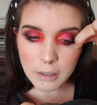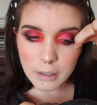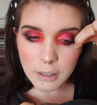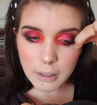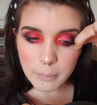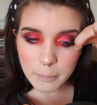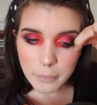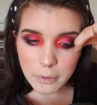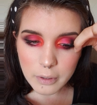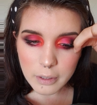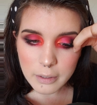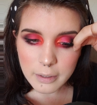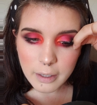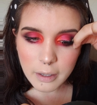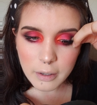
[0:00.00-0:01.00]
and pull it
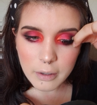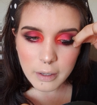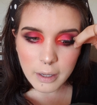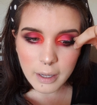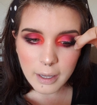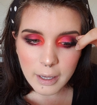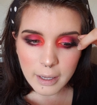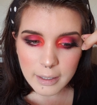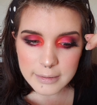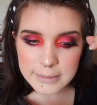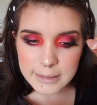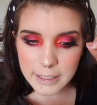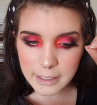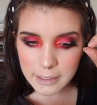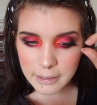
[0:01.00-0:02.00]
down. Ah,
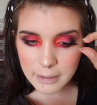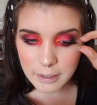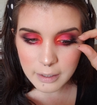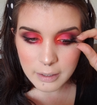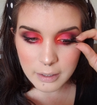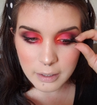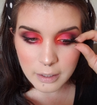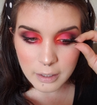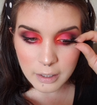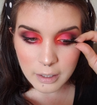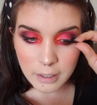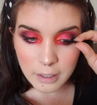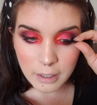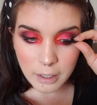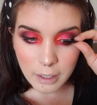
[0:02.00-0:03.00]
Sadie!
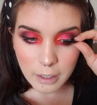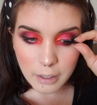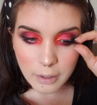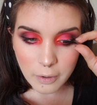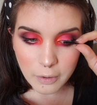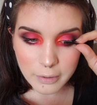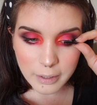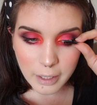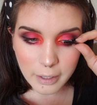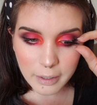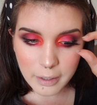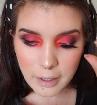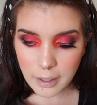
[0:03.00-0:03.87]
Hold on.